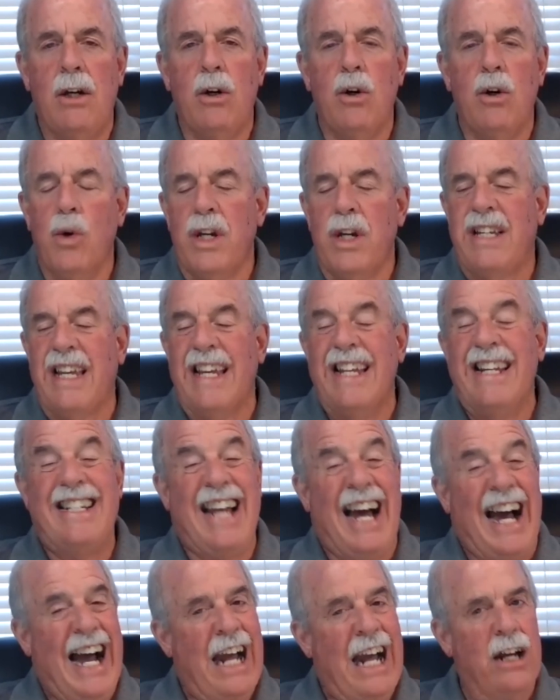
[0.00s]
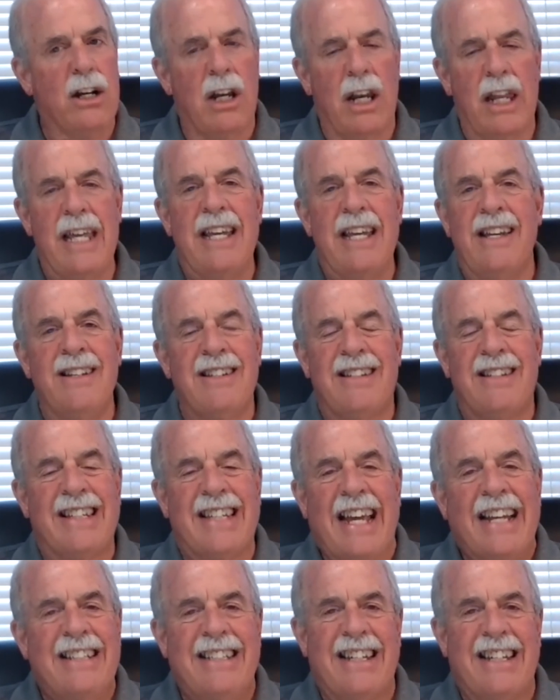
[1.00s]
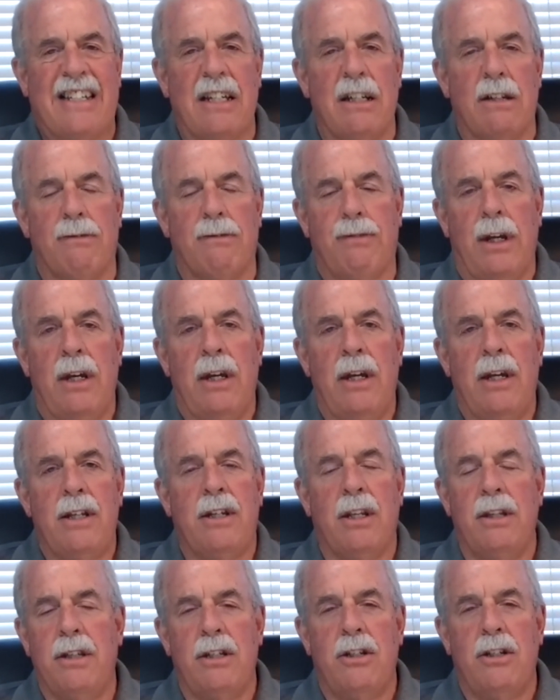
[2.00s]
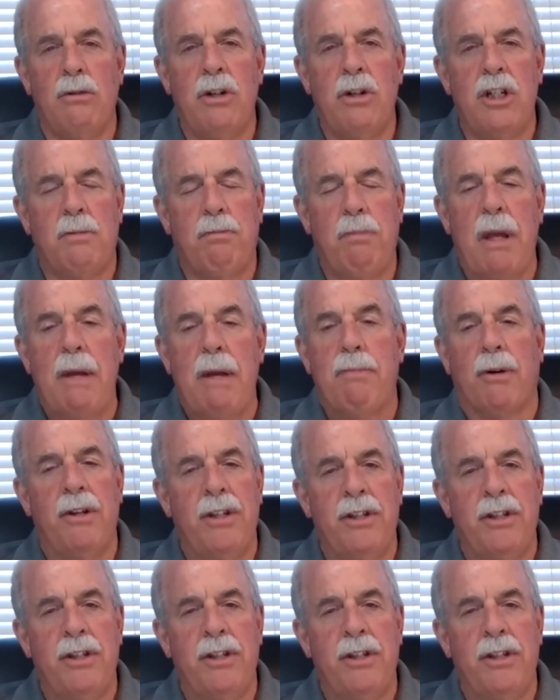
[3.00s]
who is entirely insensitive to the Jewish people and